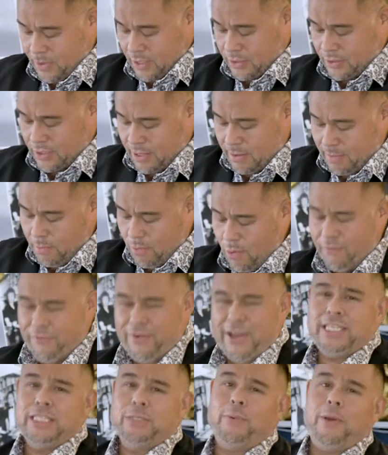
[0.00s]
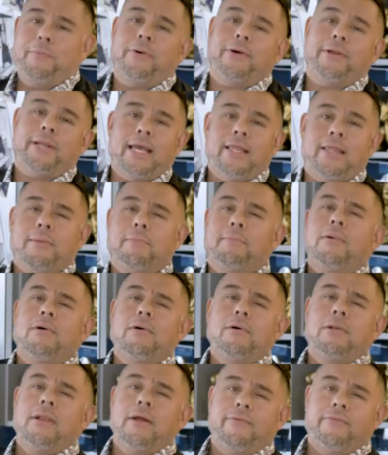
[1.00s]
So the more veggies we put in, the
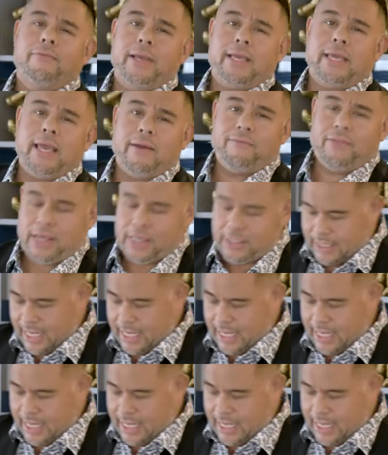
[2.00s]
more love we give this